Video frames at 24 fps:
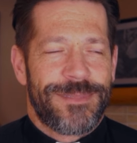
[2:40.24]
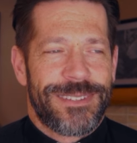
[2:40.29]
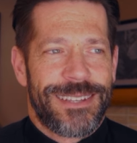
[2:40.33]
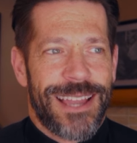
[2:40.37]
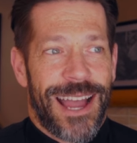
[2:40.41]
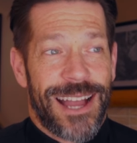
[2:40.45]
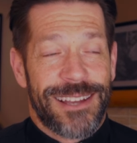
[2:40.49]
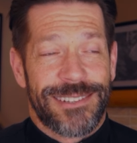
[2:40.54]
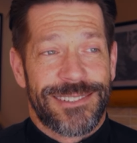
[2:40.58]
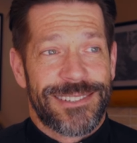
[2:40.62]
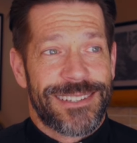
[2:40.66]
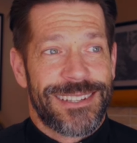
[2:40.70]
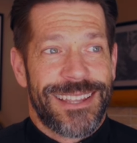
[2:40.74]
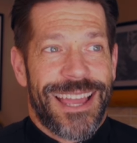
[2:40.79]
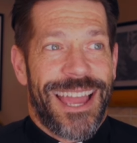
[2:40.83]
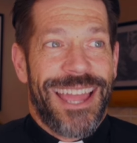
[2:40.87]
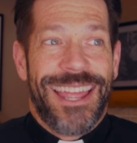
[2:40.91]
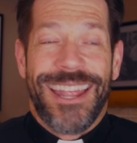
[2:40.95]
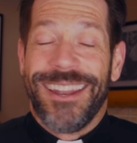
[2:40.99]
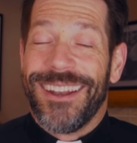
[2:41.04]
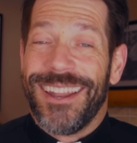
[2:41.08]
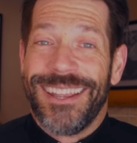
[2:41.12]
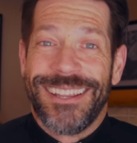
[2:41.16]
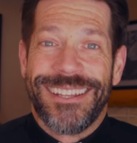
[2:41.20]
gosh,
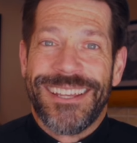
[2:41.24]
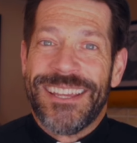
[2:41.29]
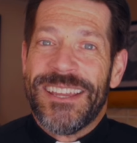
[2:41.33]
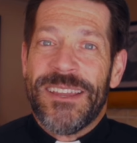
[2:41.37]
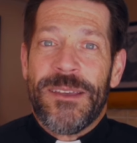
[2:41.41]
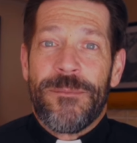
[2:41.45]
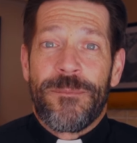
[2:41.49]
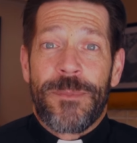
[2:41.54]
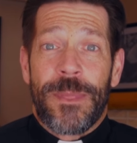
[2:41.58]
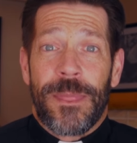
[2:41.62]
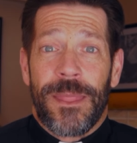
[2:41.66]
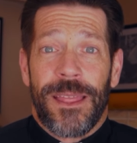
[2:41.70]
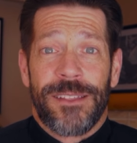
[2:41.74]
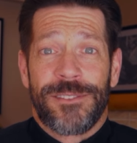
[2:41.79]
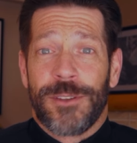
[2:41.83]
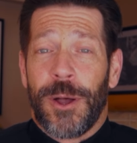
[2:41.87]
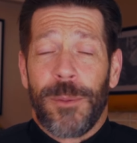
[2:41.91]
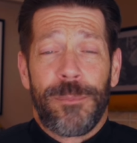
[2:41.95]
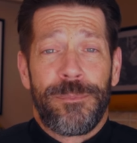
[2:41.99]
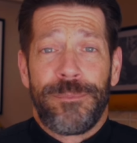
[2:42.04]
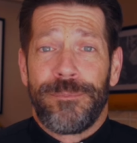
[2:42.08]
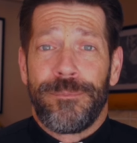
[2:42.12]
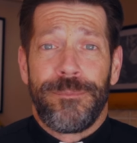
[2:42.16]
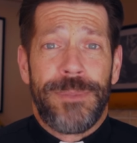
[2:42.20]
it's
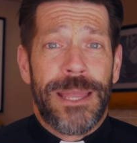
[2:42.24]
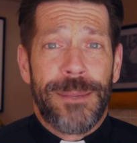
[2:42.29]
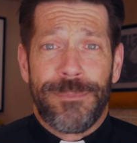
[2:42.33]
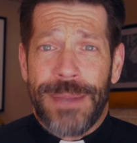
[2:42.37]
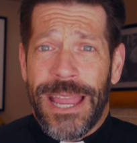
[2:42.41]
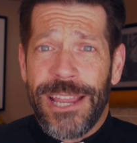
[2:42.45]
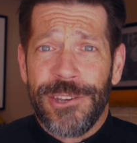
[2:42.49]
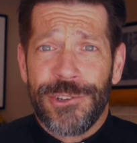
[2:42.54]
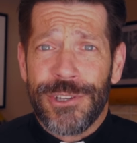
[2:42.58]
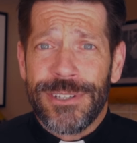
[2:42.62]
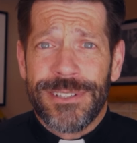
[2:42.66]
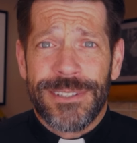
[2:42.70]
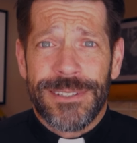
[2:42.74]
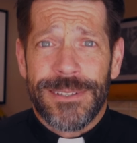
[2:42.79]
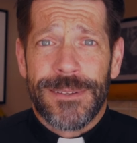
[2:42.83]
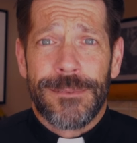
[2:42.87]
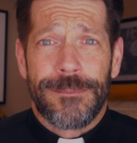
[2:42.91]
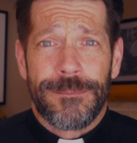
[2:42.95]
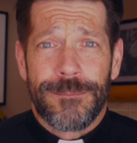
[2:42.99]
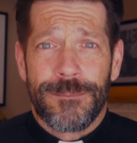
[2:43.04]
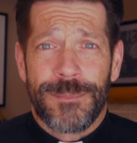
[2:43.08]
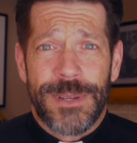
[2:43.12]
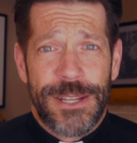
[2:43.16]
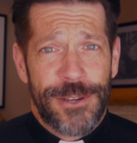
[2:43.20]
called being patient,
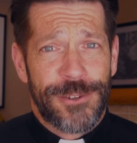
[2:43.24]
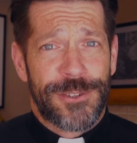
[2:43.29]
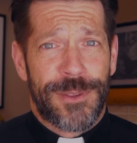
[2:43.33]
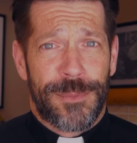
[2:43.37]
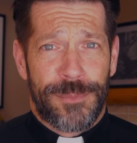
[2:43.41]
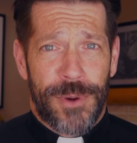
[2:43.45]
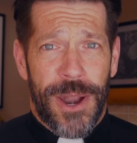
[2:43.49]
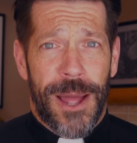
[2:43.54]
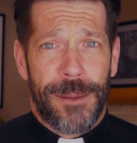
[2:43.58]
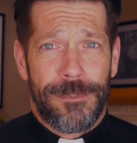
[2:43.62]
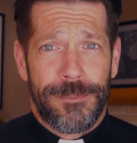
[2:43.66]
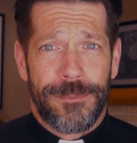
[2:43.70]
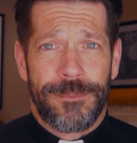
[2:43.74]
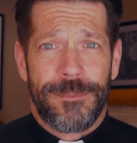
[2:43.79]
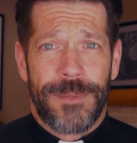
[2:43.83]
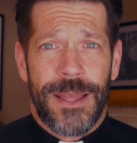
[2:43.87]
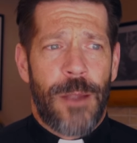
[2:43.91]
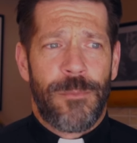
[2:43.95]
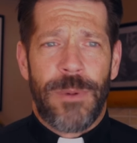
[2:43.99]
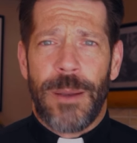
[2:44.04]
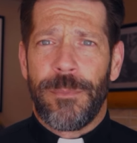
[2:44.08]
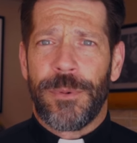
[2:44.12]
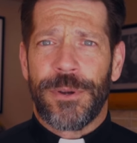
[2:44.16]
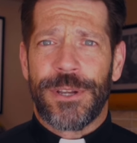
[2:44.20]
but here's the problem.
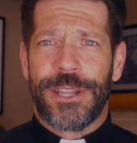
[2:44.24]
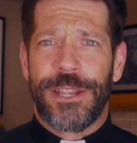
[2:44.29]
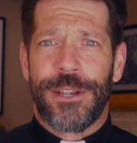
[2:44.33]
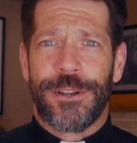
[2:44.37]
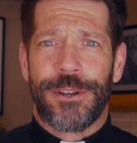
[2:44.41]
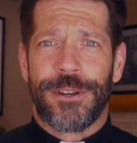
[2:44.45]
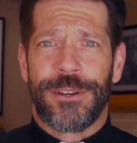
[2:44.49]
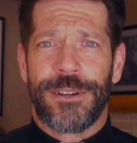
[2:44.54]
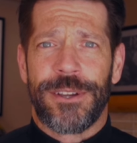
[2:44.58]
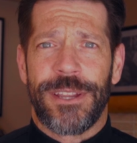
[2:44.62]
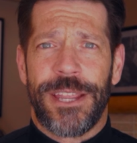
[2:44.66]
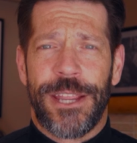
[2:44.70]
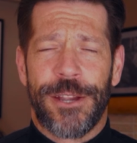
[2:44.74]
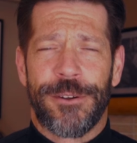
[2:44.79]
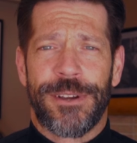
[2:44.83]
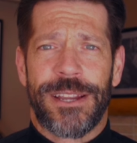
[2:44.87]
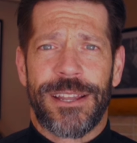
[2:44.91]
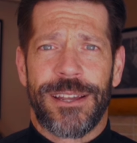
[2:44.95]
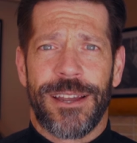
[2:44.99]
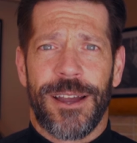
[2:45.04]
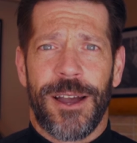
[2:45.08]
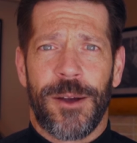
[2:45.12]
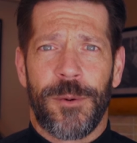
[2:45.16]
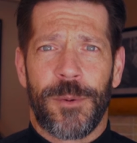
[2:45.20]
I remember
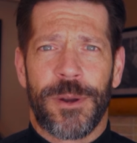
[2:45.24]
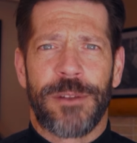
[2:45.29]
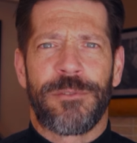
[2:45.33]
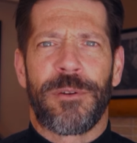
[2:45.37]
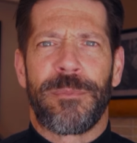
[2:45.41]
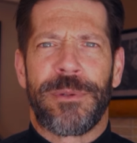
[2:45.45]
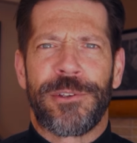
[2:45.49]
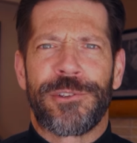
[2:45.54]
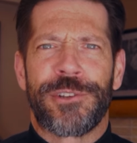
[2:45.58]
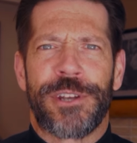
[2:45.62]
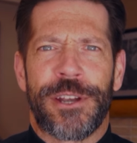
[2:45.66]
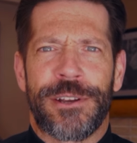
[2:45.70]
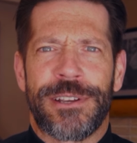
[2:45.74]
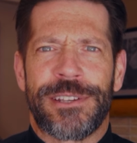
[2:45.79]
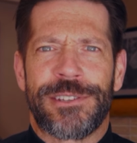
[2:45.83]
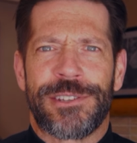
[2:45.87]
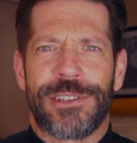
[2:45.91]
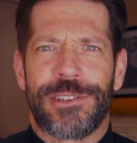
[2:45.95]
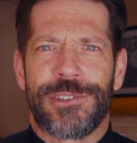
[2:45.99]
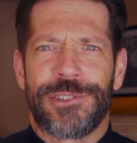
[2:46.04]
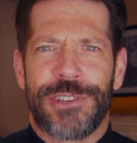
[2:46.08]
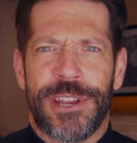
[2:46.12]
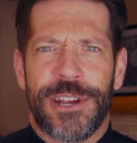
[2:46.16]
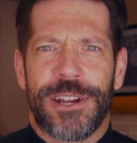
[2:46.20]
hearing one of our
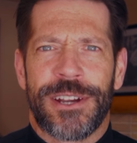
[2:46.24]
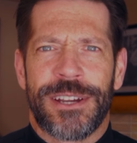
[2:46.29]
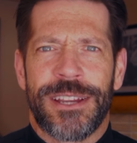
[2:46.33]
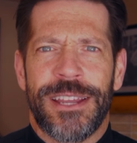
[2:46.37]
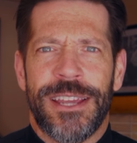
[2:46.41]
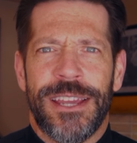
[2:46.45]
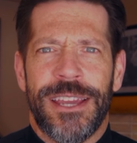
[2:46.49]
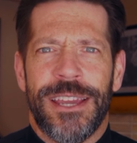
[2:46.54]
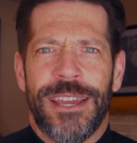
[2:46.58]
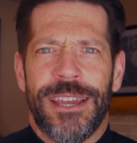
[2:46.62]
missionaries share.